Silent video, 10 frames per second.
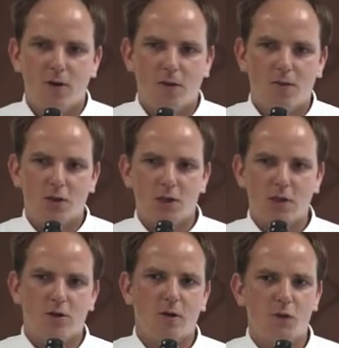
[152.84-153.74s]
Earth, which is
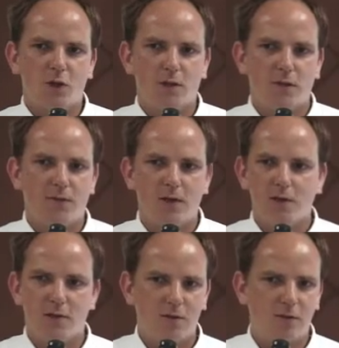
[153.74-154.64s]
the topsoil. The
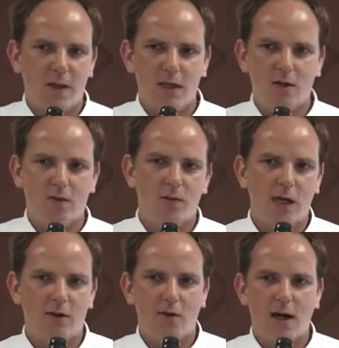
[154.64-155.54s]
first, depending on
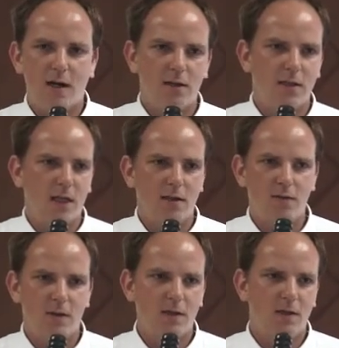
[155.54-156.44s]
where you are, 10,
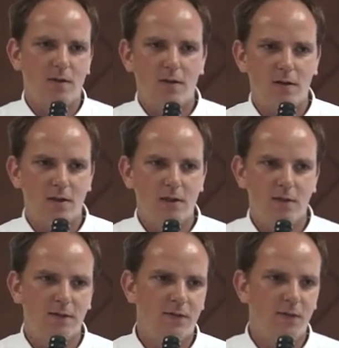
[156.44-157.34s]
20,
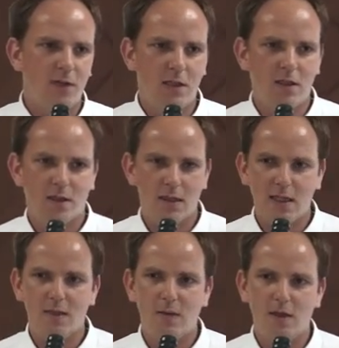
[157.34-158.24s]
30, 50
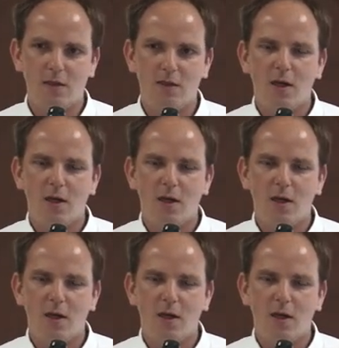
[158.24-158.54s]
centimeters.